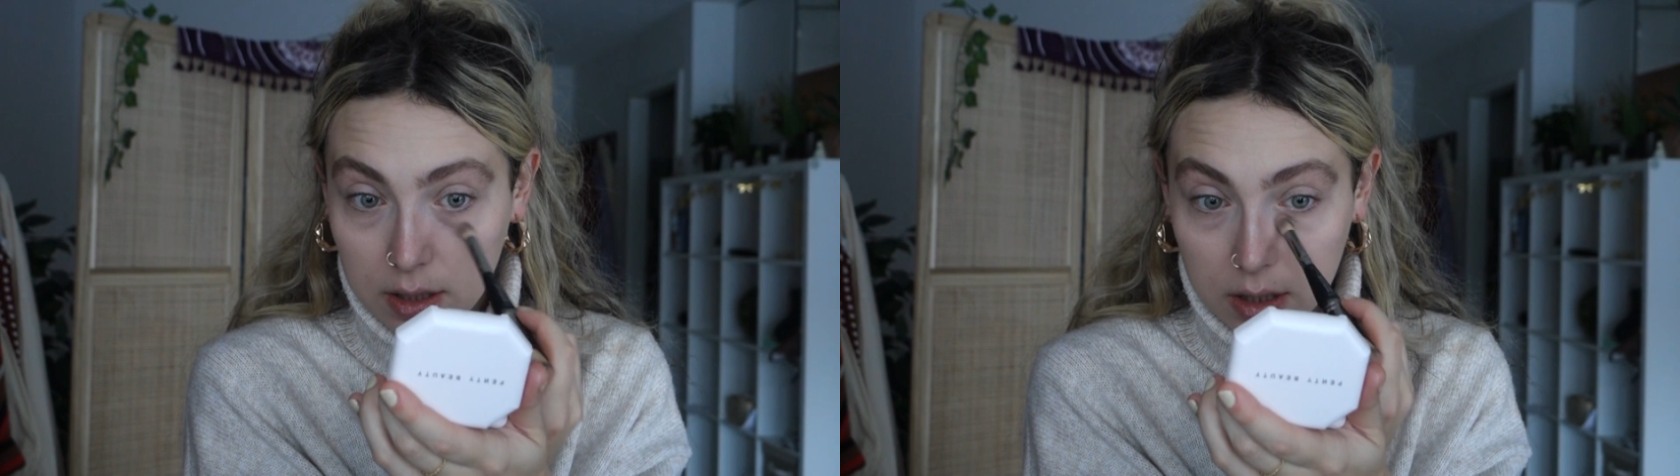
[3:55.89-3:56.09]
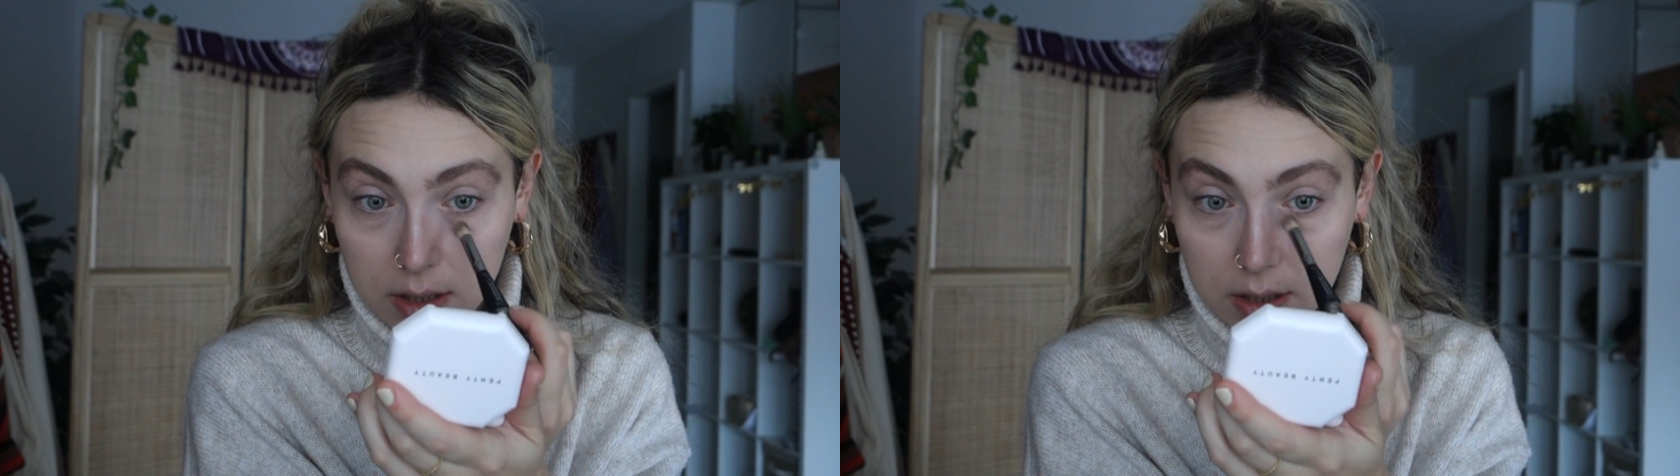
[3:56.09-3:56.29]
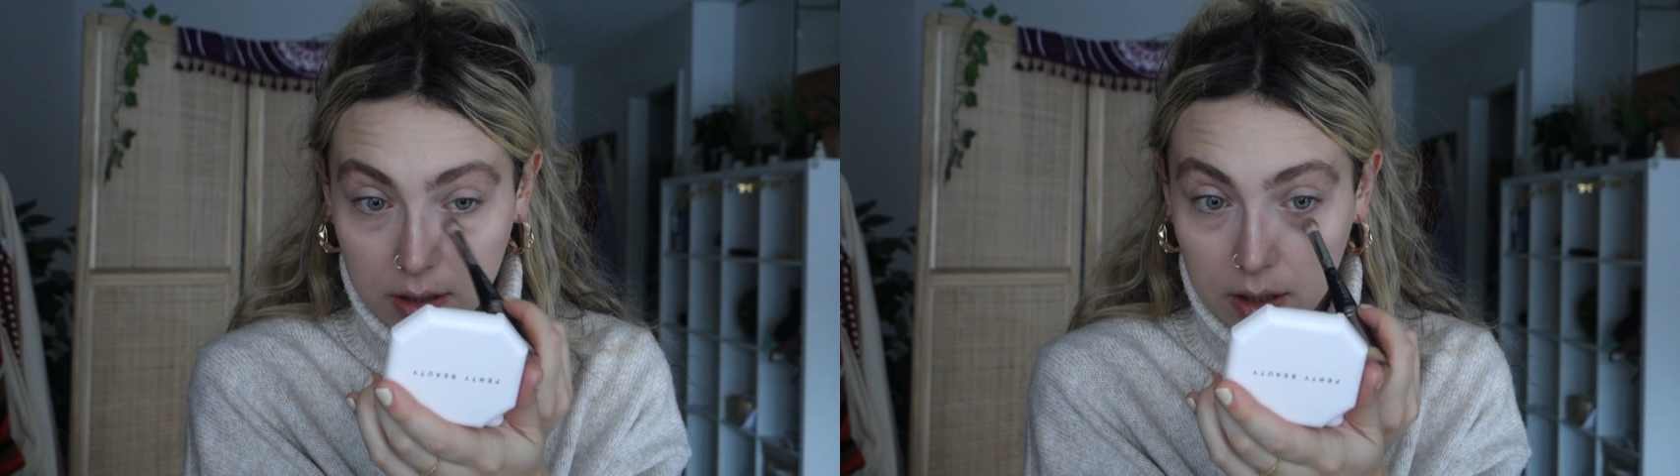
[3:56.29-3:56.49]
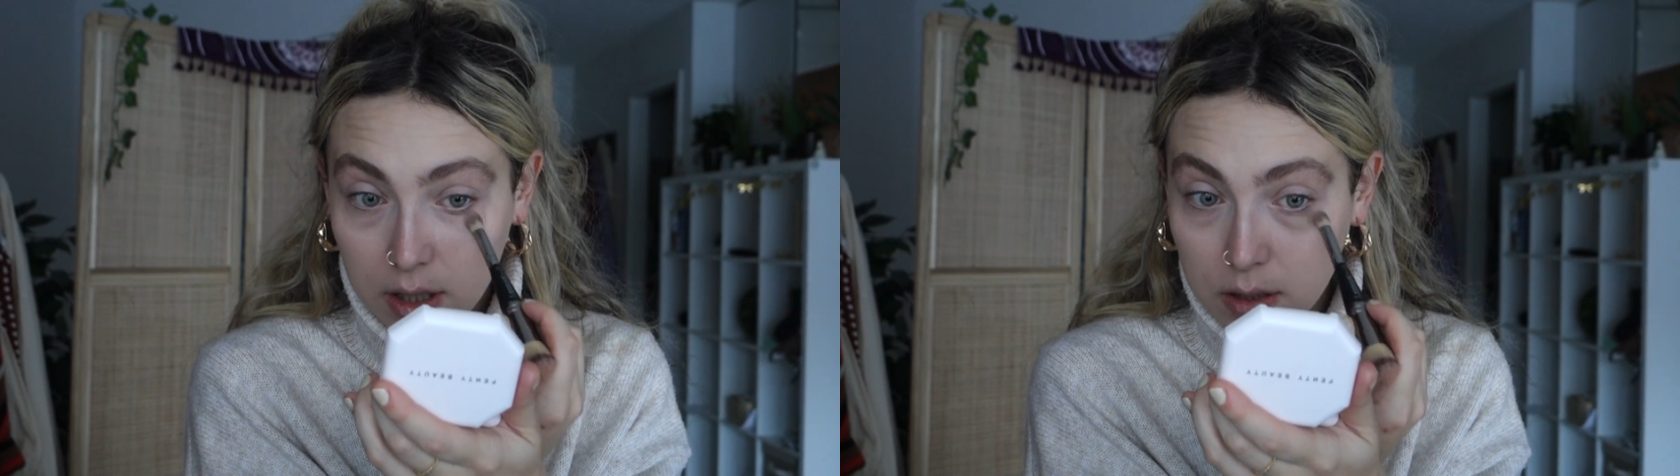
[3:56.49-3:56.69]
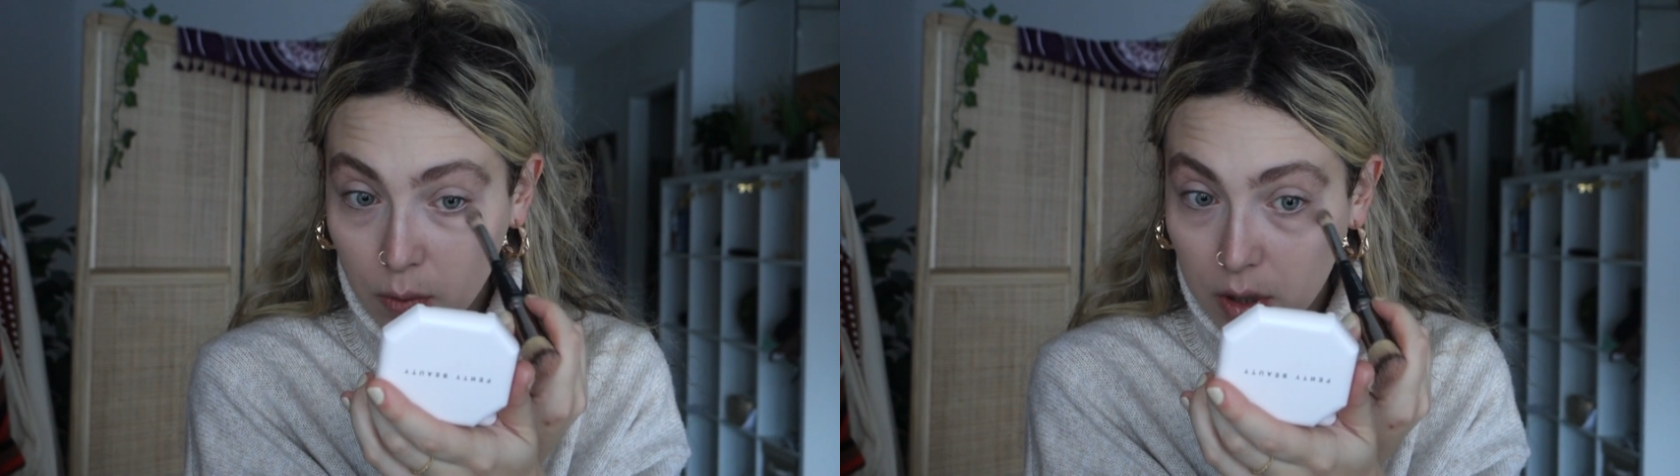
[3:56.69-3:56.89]

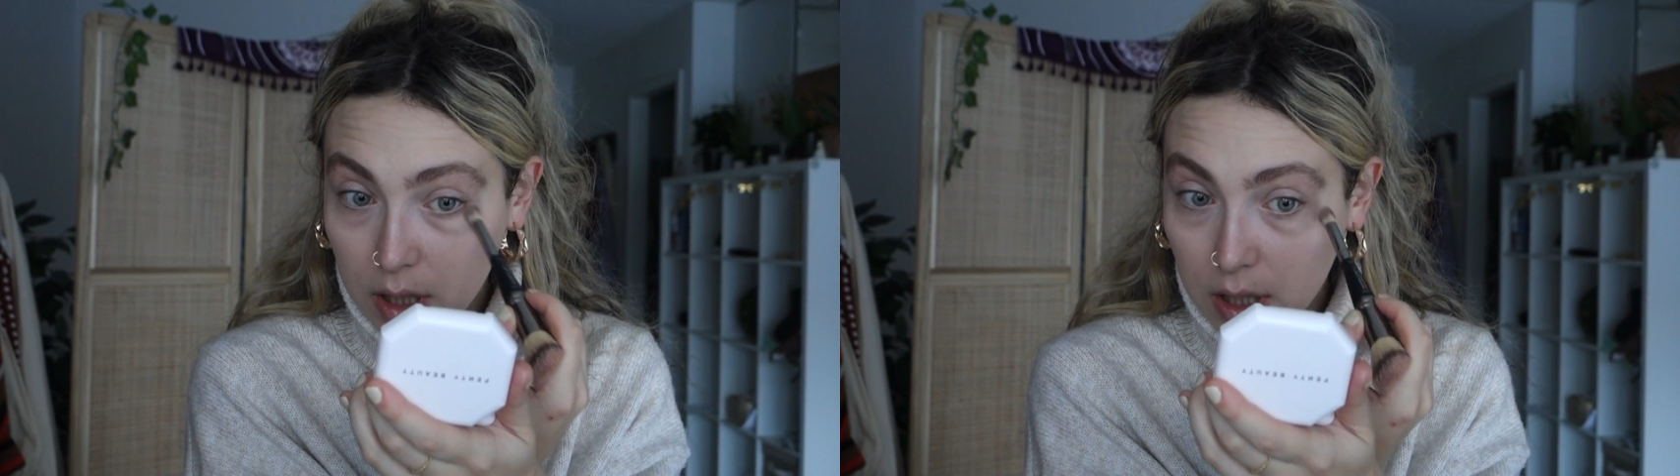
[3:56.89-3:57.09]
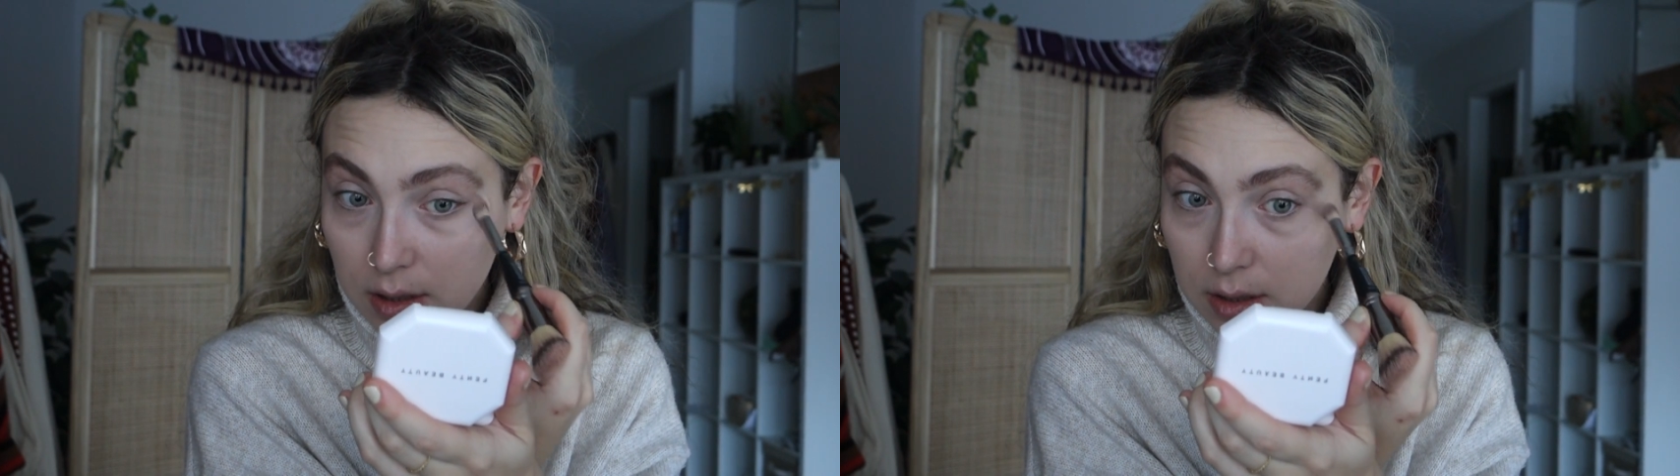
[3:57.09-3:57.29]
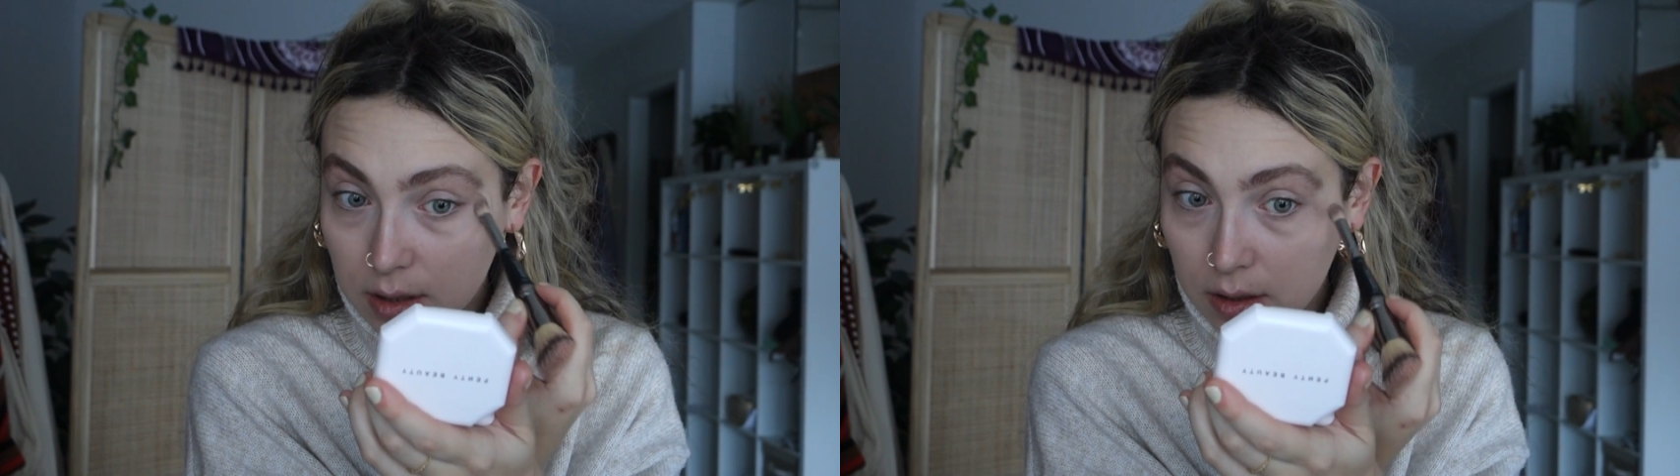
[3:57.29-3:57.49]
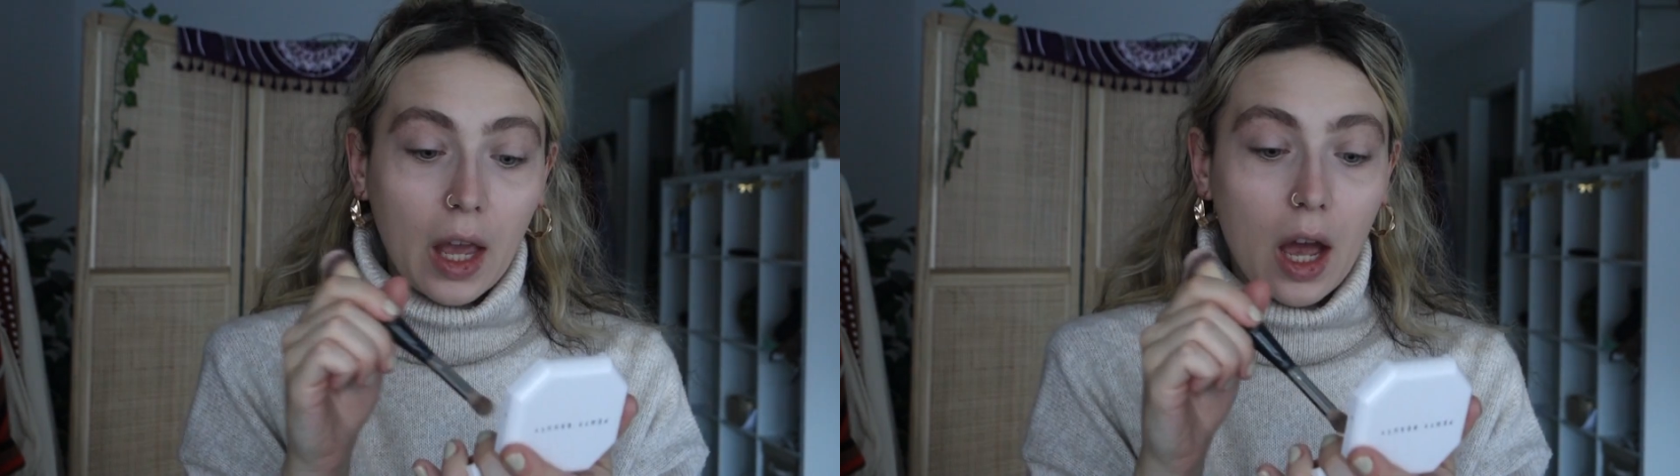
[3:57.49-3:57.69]
it's what it is.